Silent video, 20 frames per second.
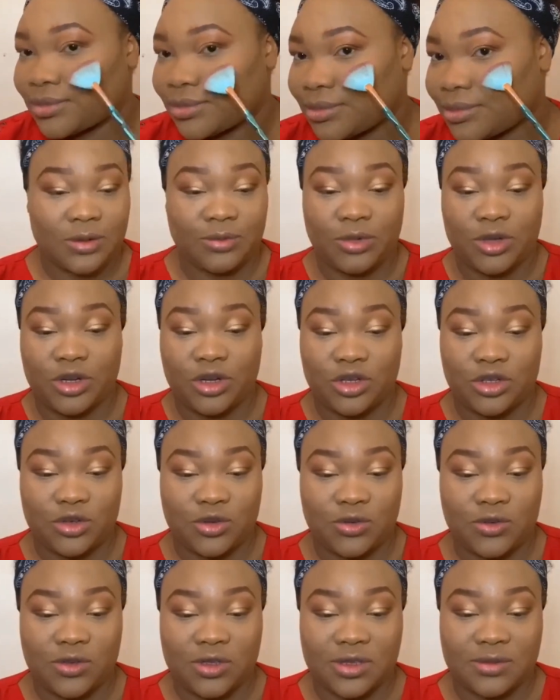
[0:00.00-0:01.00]
I'm gonna
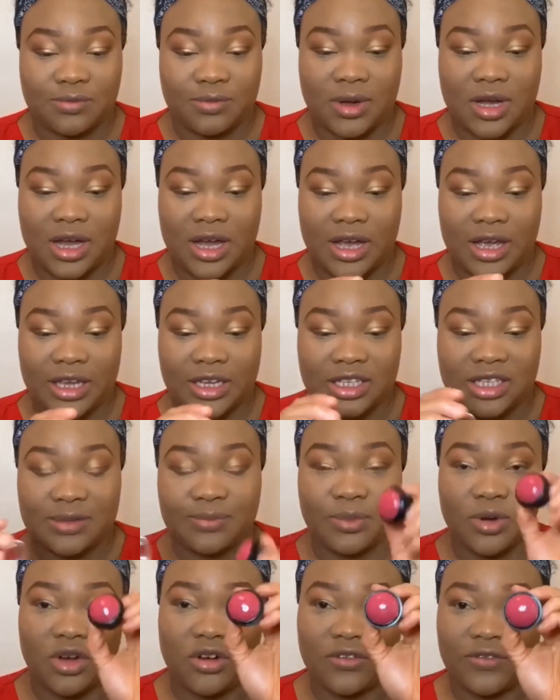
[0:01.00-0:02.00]
use my
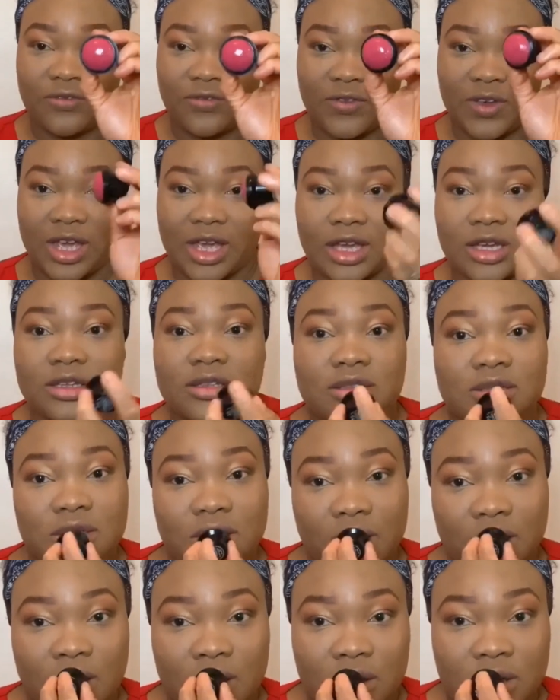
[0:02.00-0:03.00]
Spot Fix
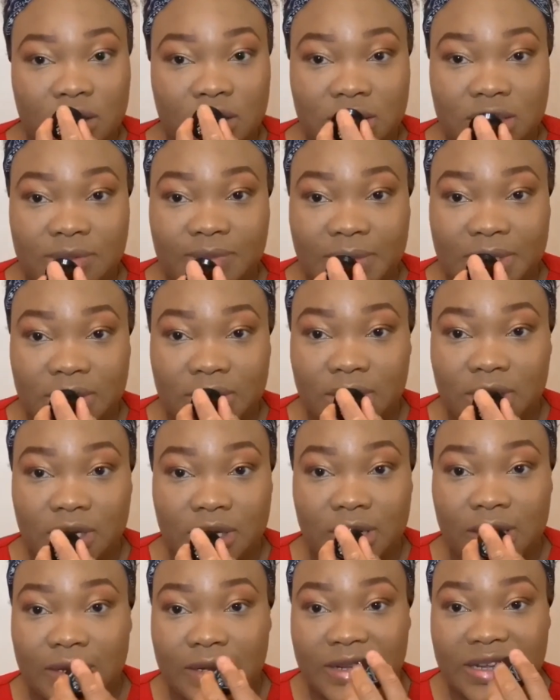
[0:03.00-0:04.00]
Cosmetic
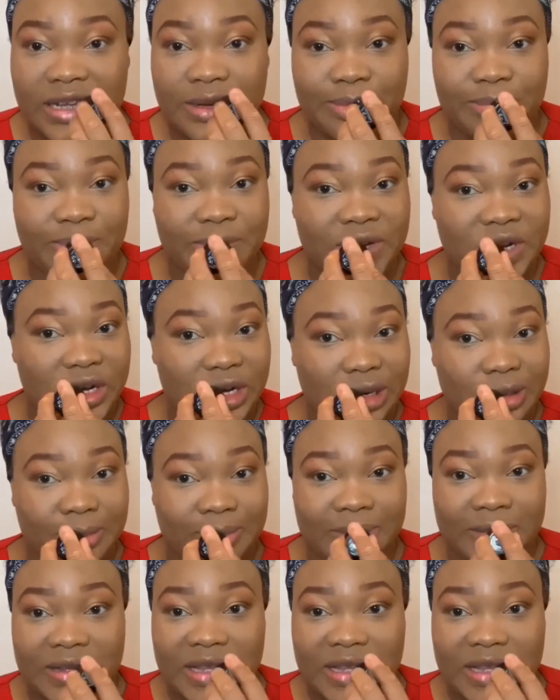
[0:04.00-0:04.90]
Lip Balm,